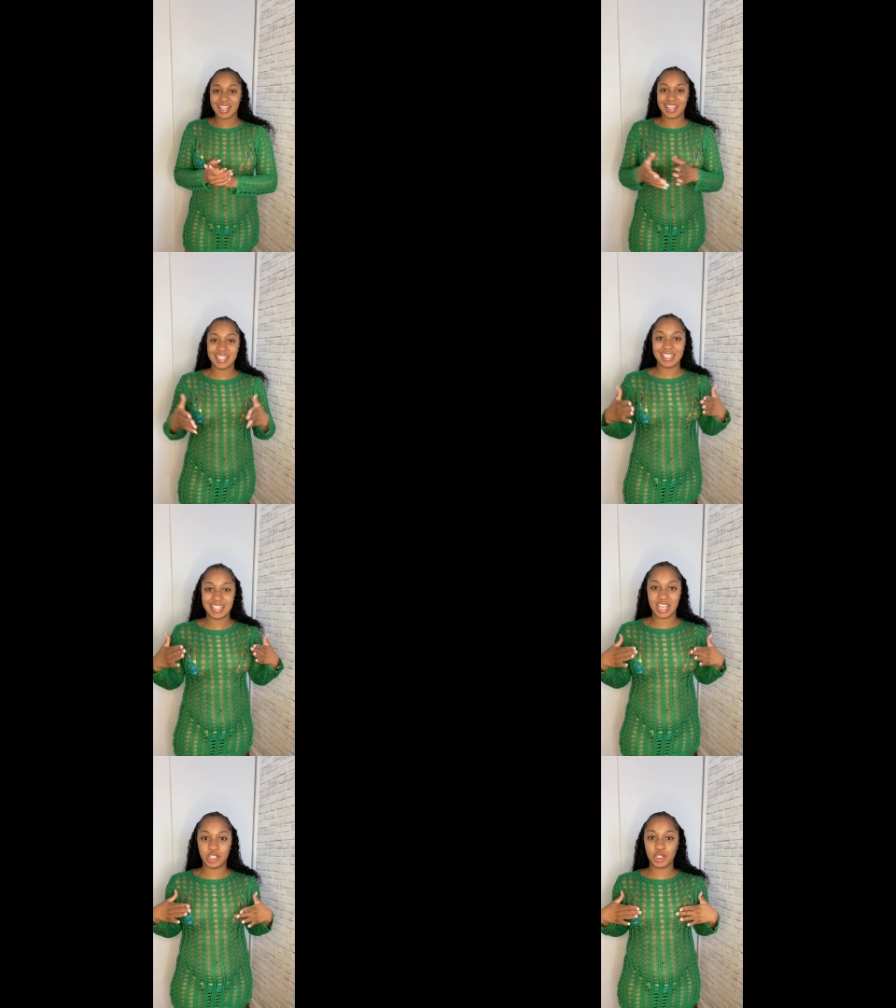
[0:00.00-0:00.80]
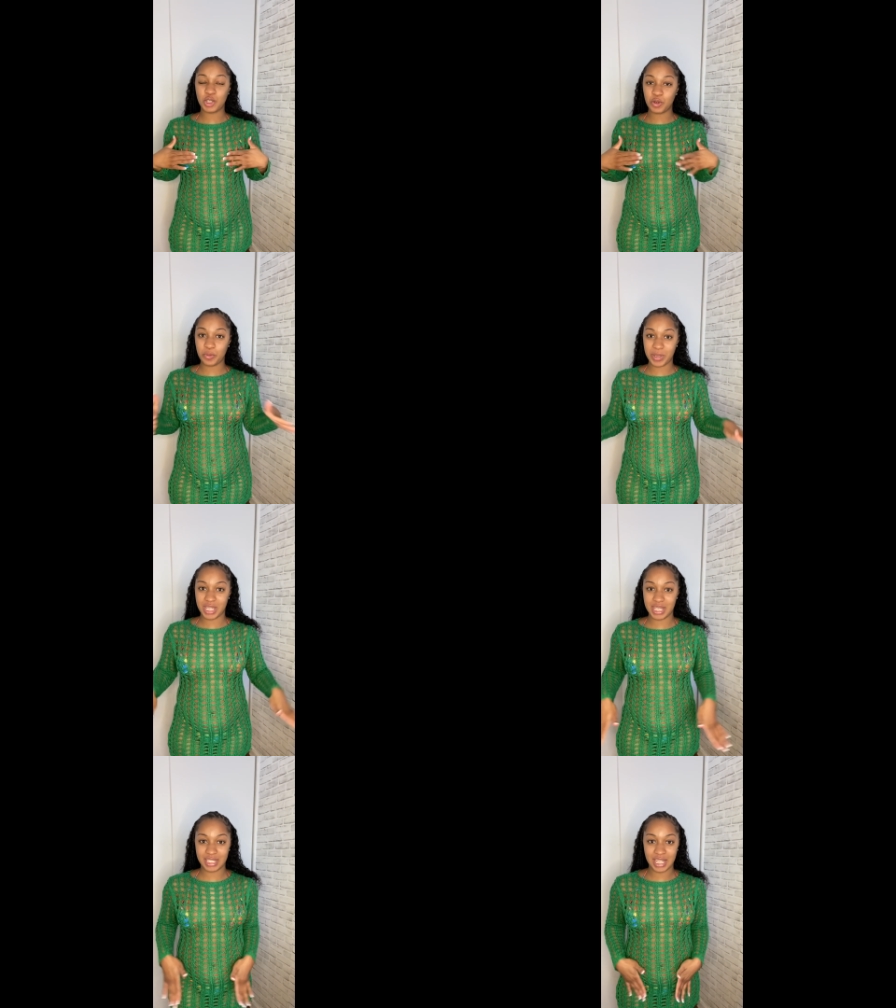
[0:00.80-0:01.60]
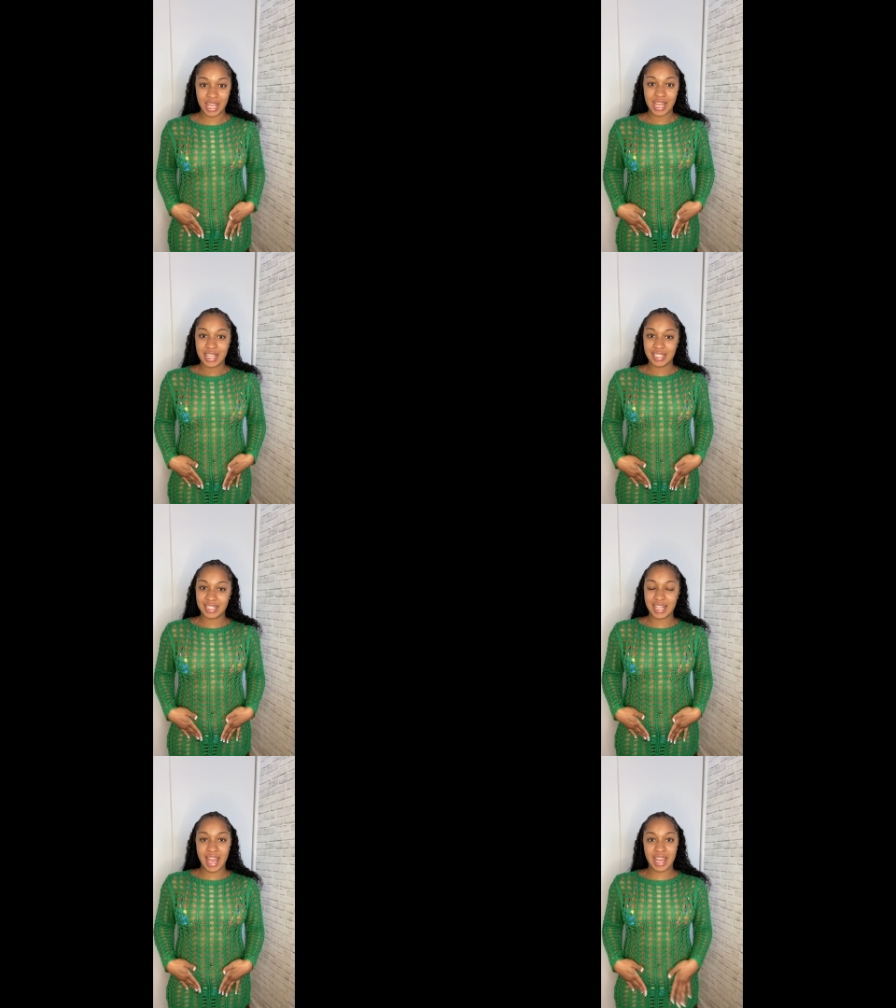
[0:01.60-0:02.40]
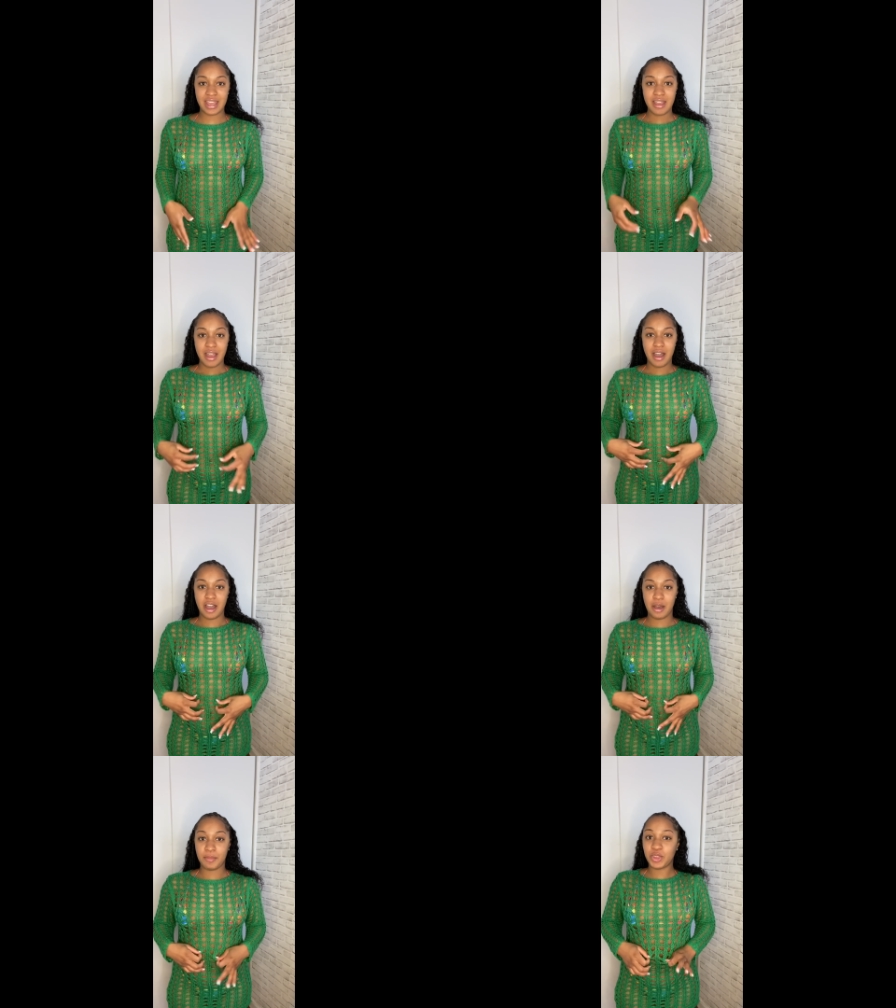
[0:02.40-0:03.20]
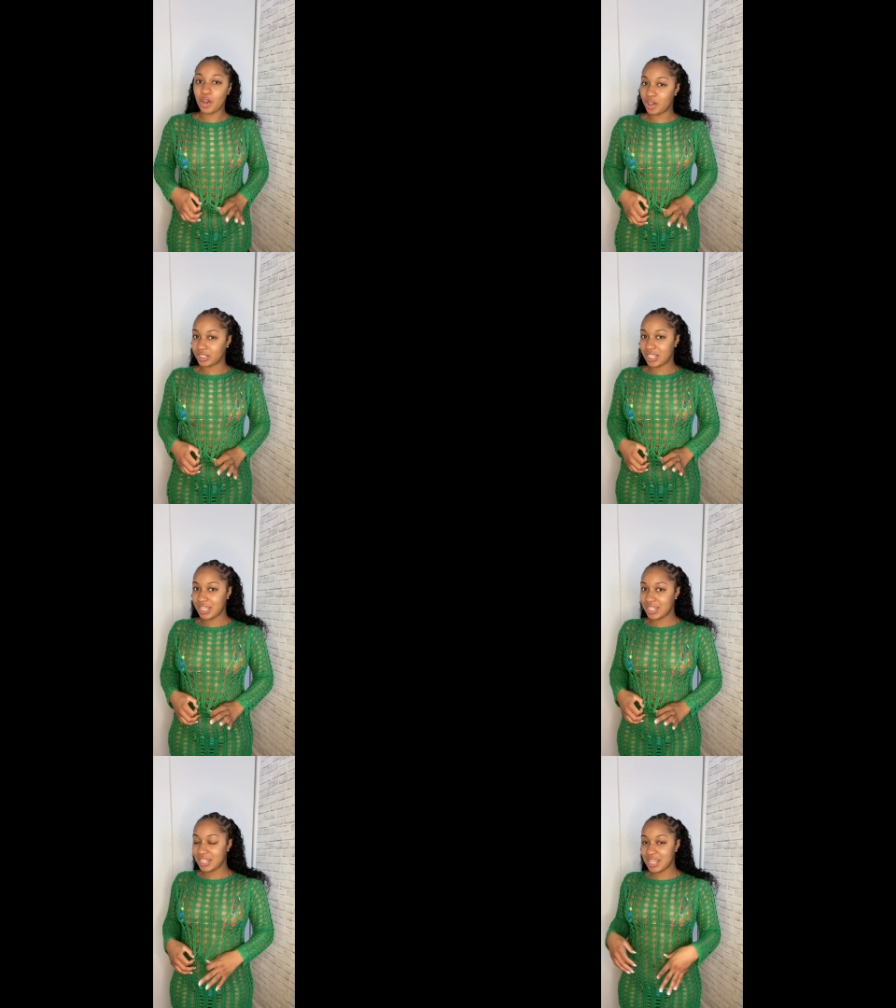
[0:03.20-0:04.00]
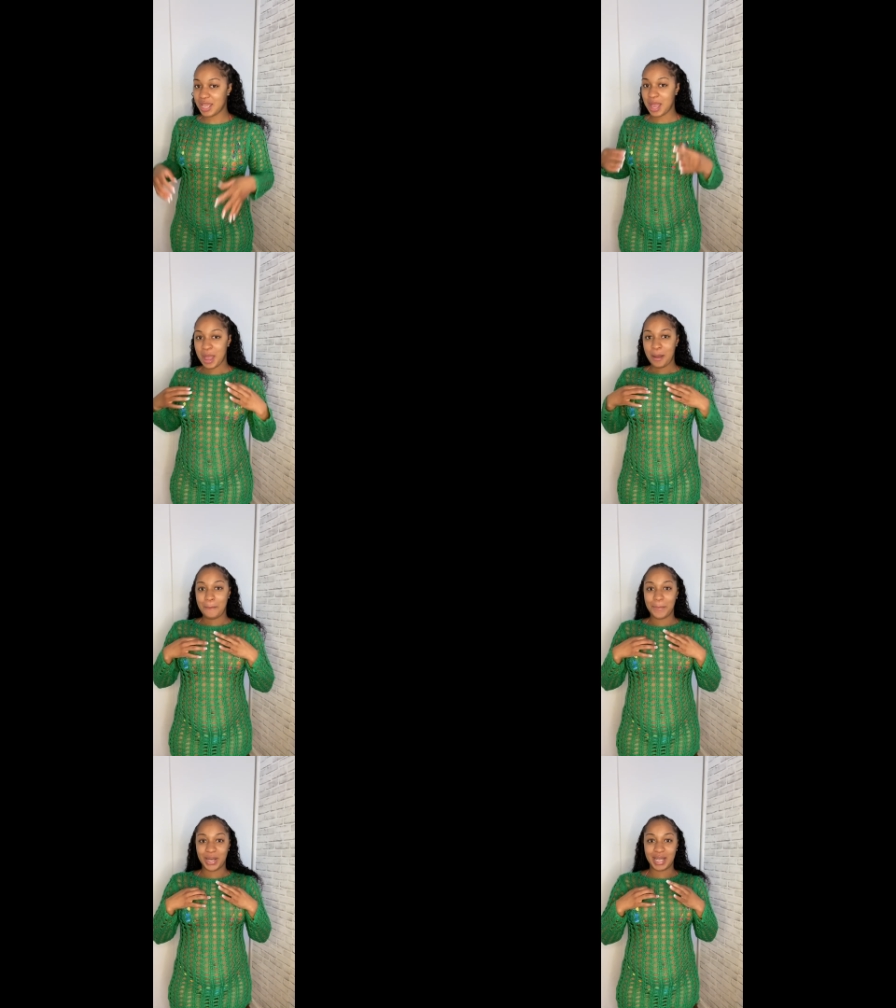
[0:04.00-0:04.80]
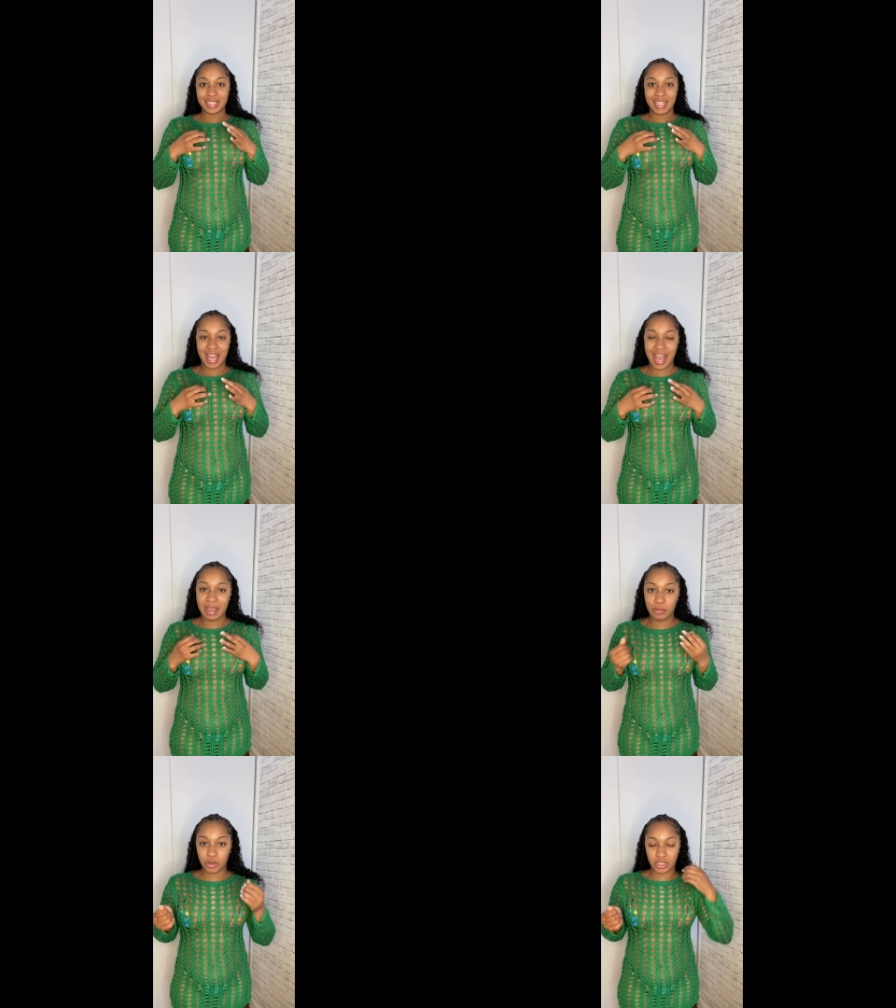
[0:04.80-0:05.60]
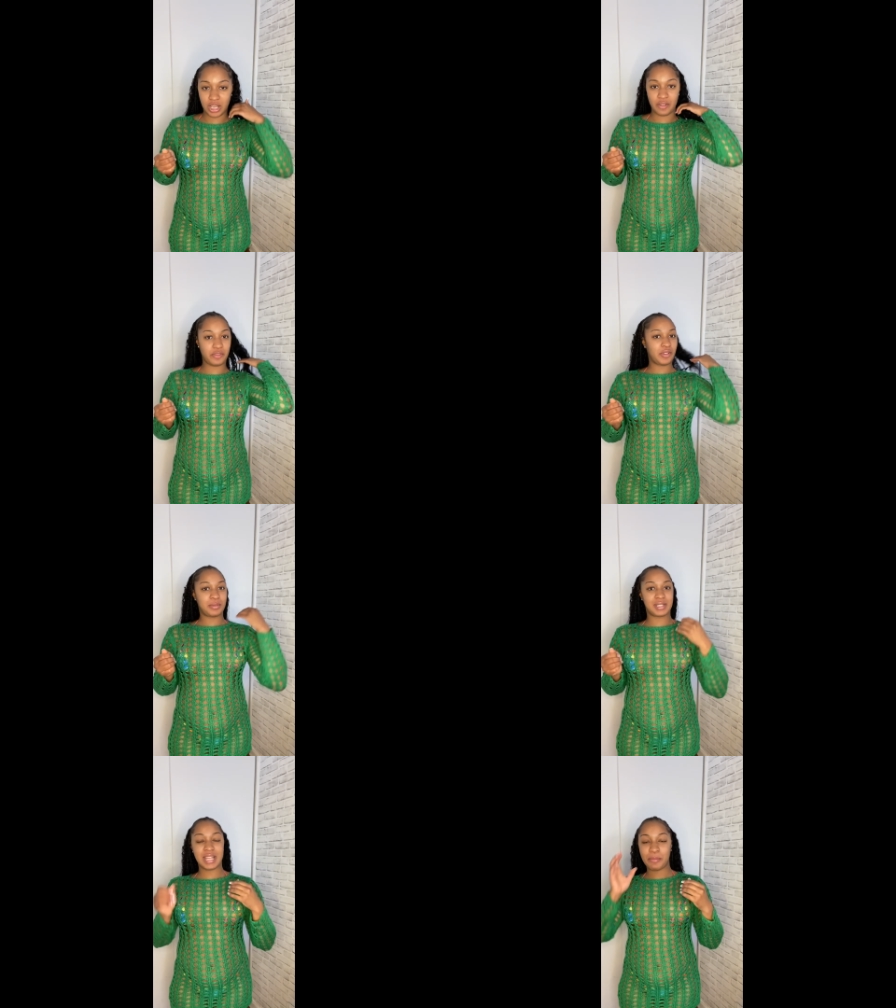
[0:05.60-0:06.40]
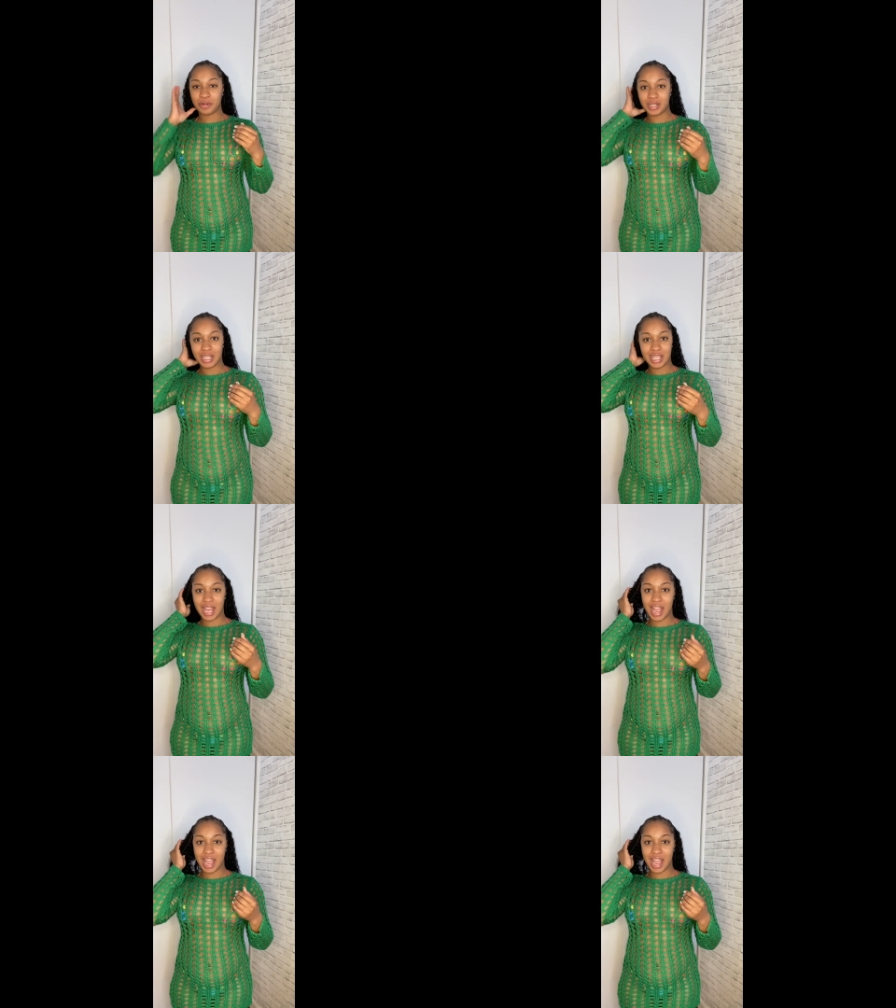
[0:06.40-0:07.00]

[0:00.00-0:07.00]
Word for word: This is a two-piece set, um, kini but I bought the cover up separately.